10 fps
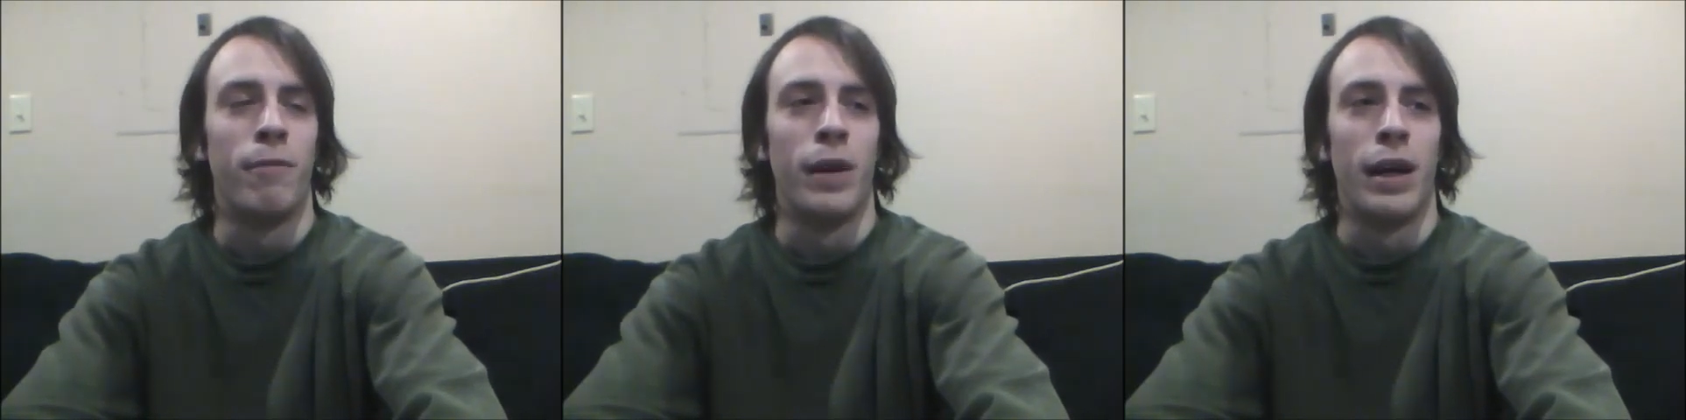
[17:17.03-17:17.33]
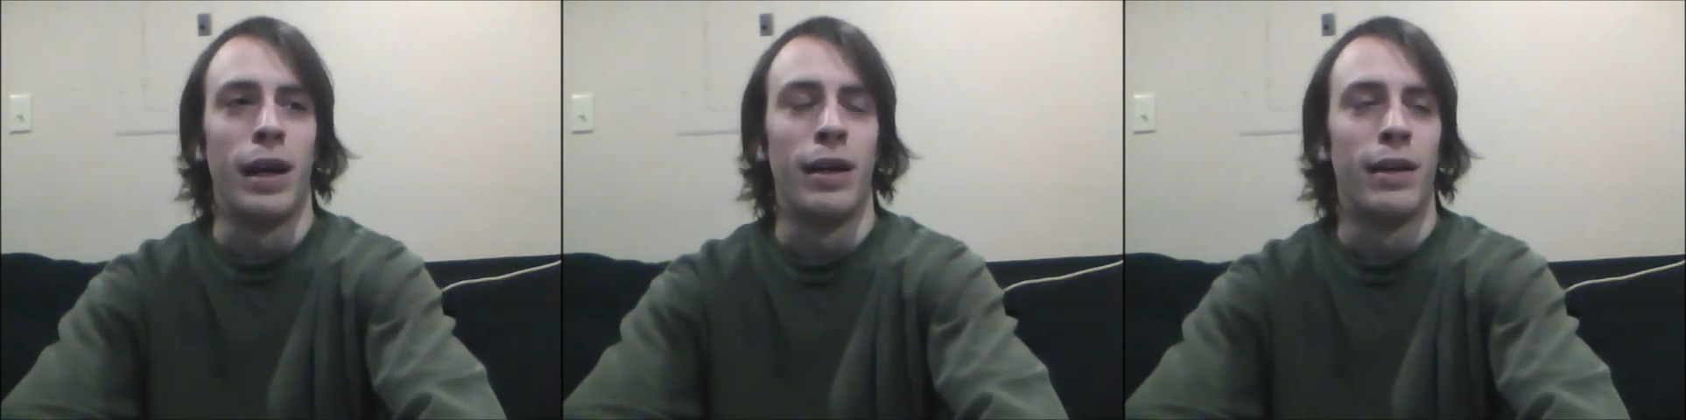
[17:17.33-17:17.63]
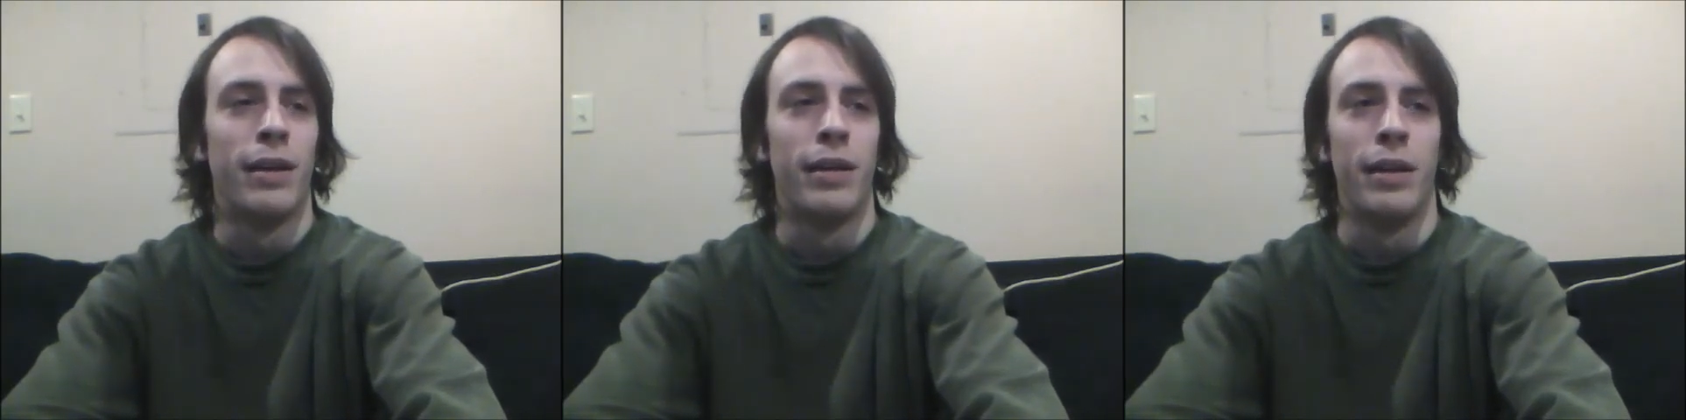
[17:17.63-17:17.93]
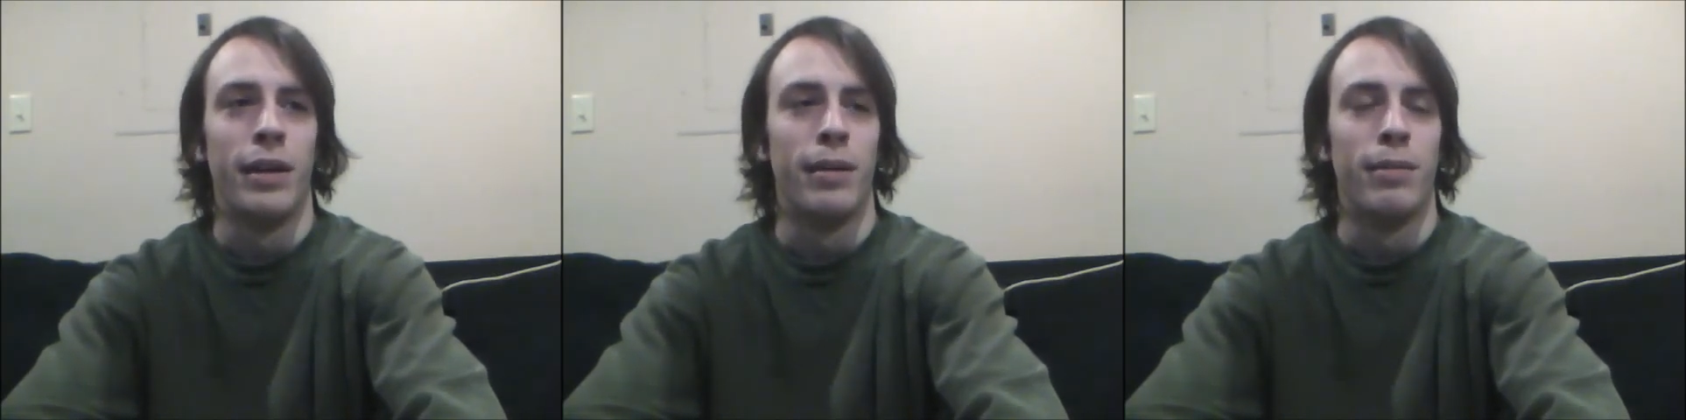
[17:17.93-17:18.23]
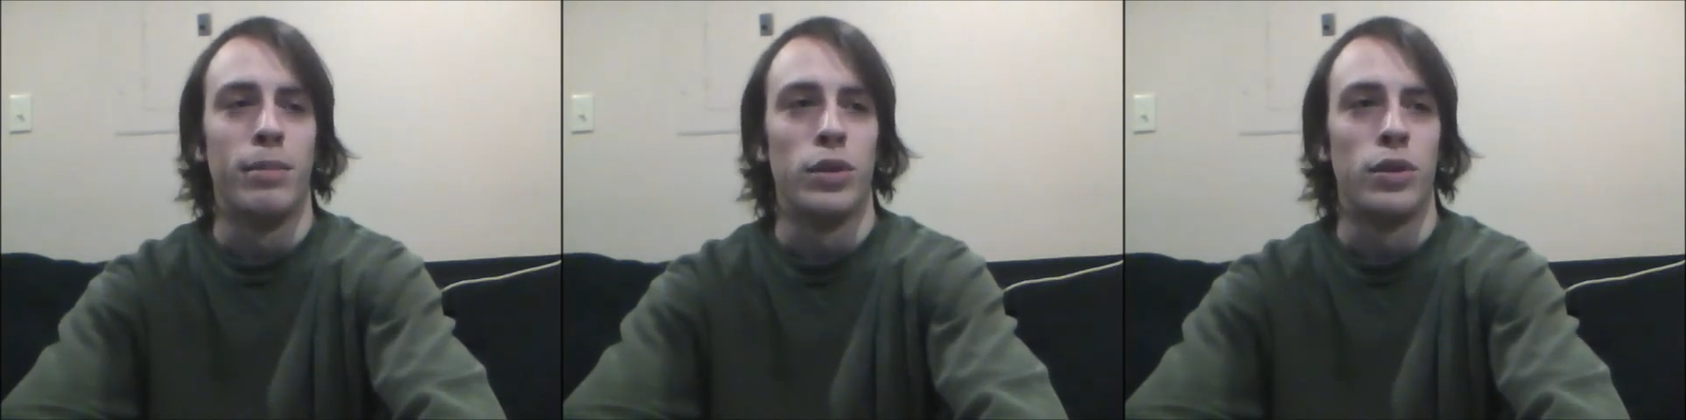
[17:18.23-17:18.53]

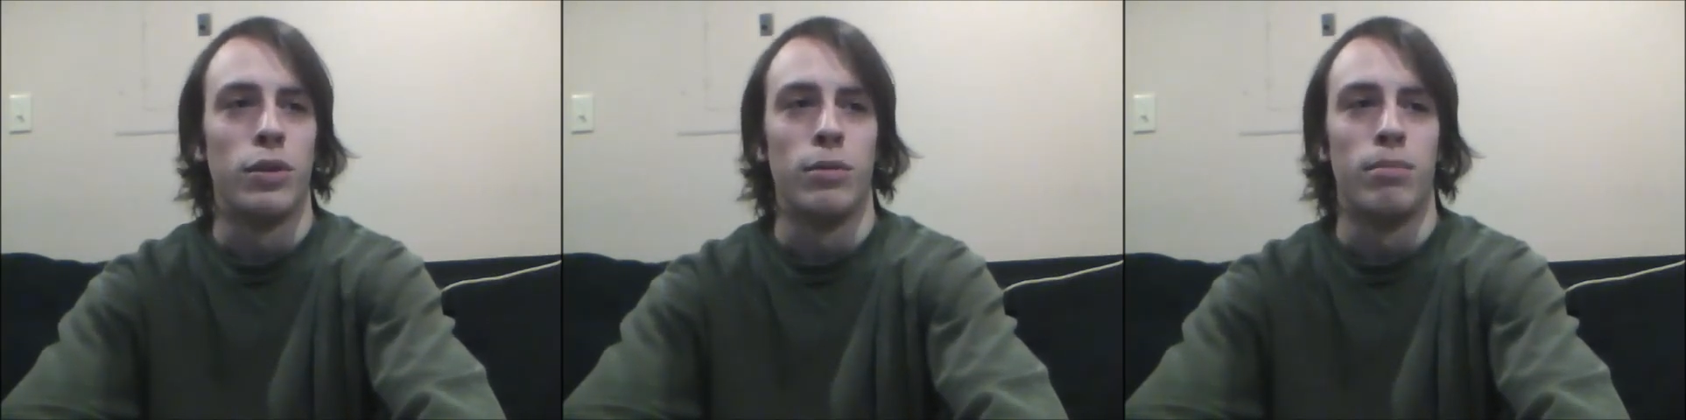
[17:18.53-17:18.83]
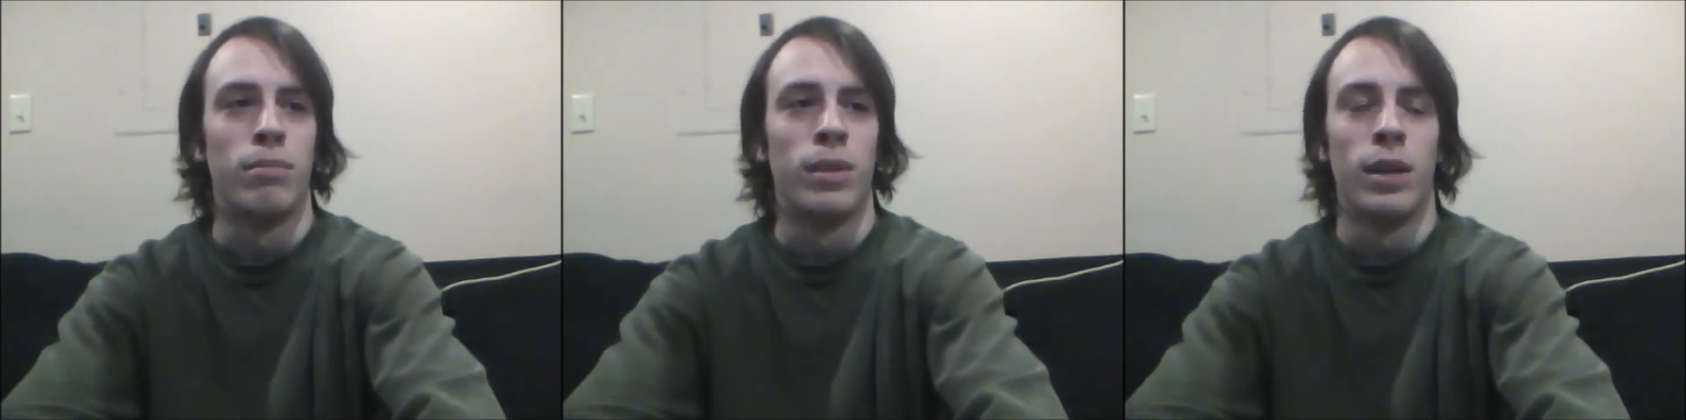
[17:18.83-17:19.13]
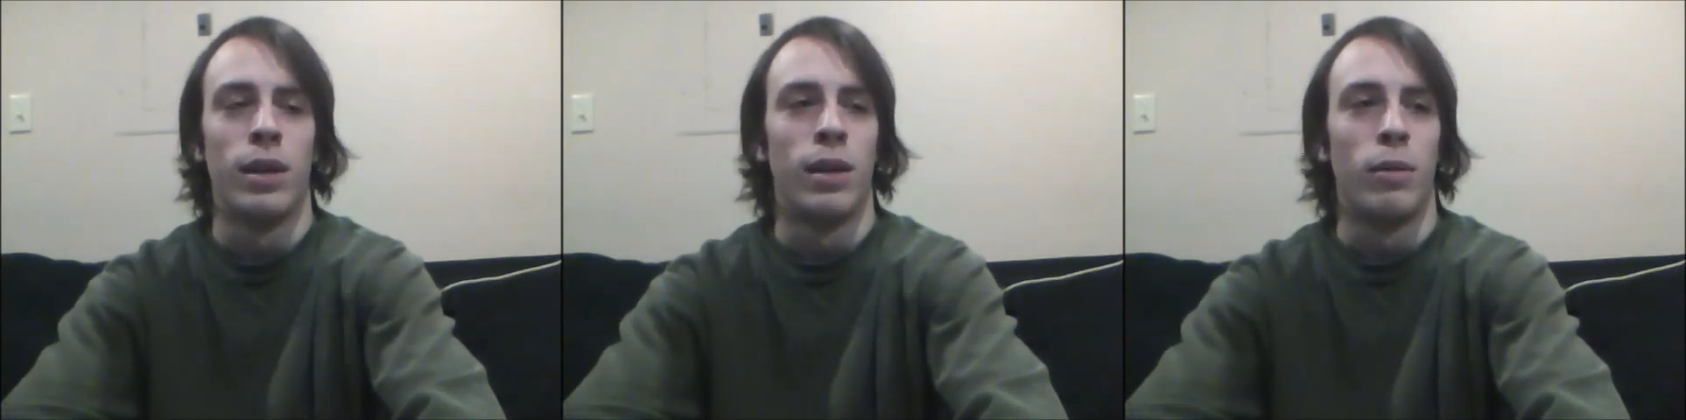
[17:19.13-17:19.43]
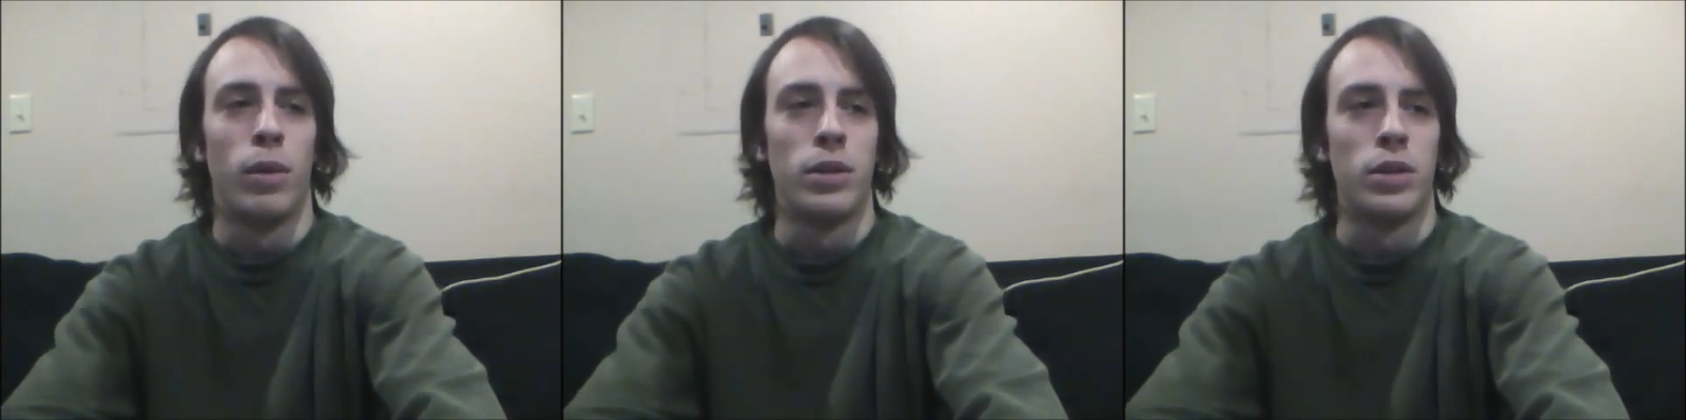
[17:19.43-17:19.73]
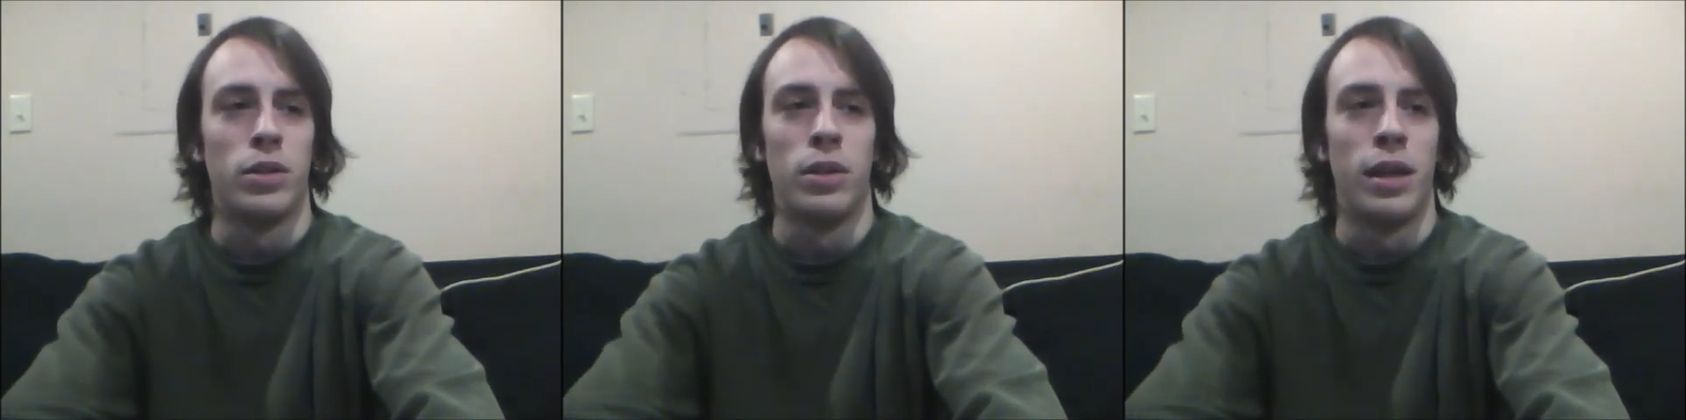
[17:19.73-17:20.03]
Mr. what's
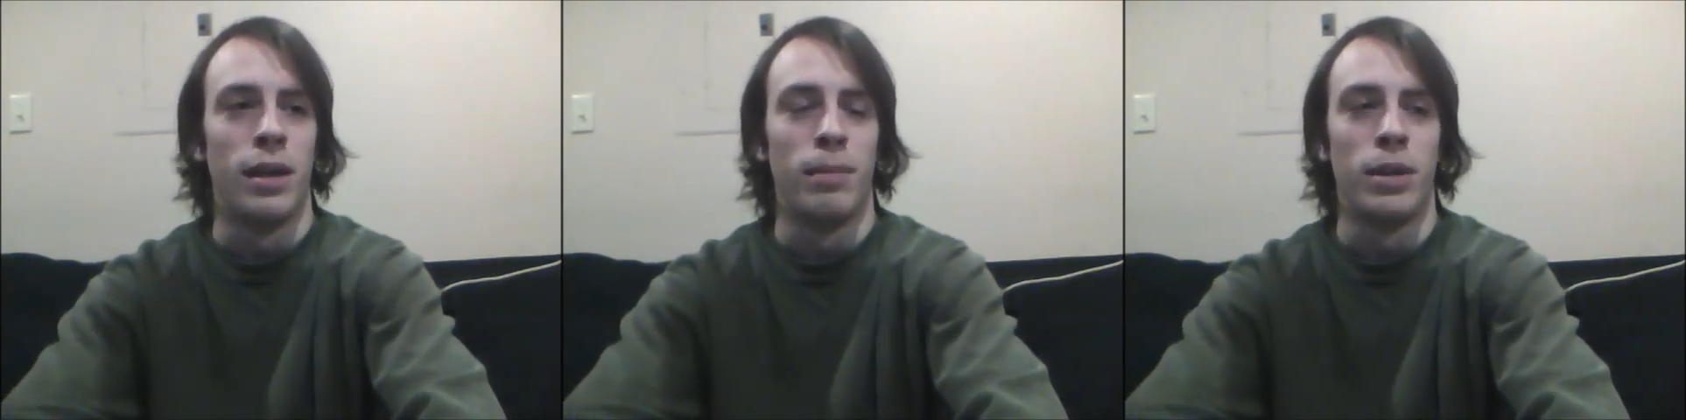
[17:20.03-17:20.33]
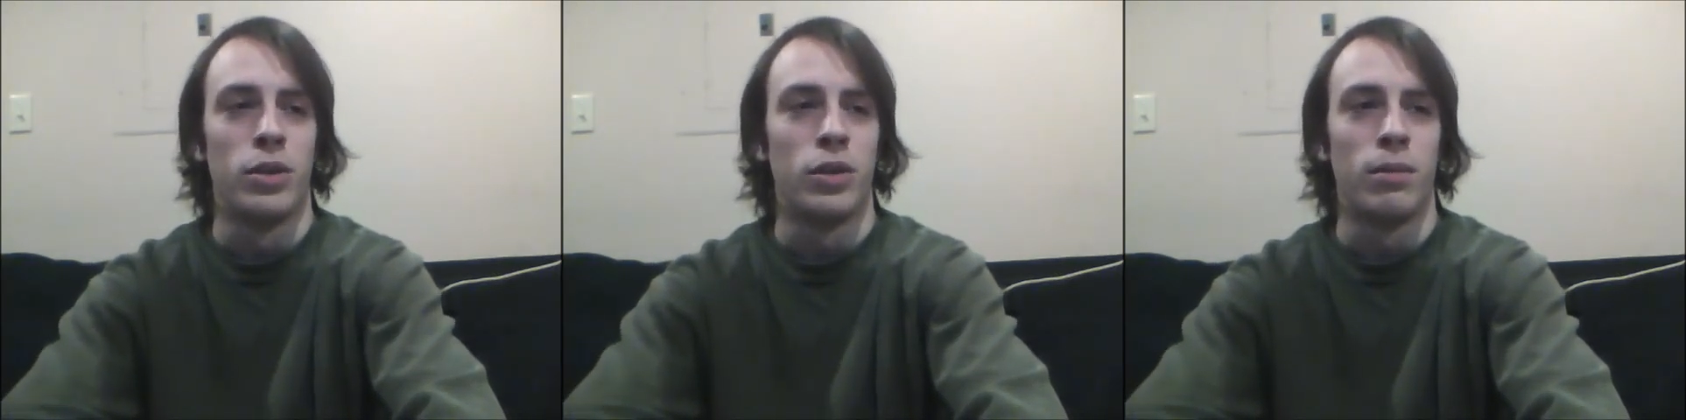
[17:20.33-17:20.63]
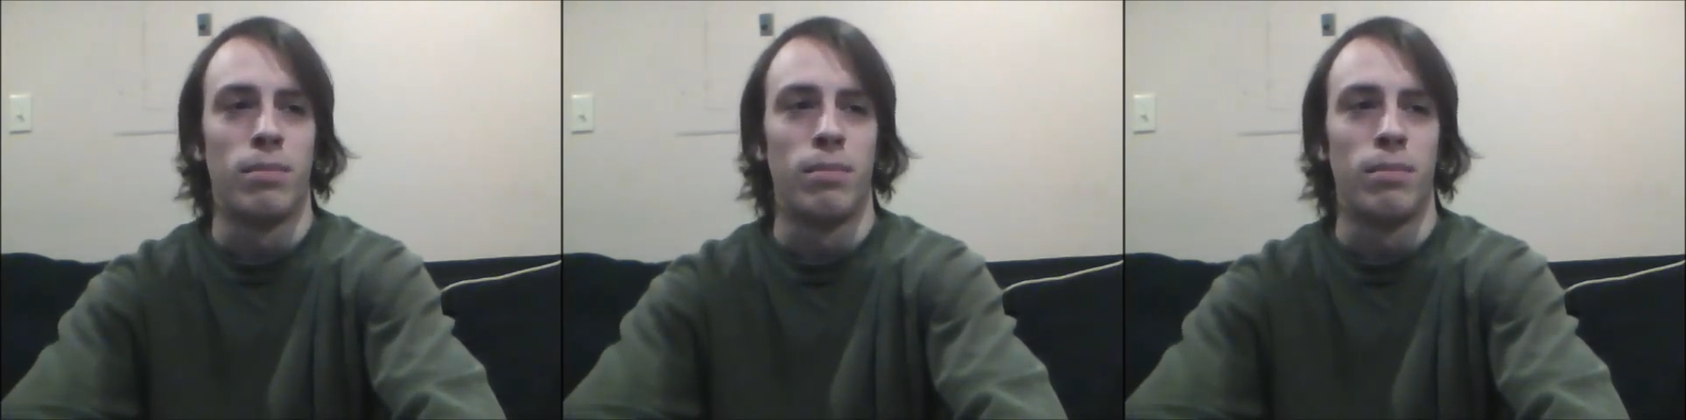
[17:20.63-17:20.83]
his name, that's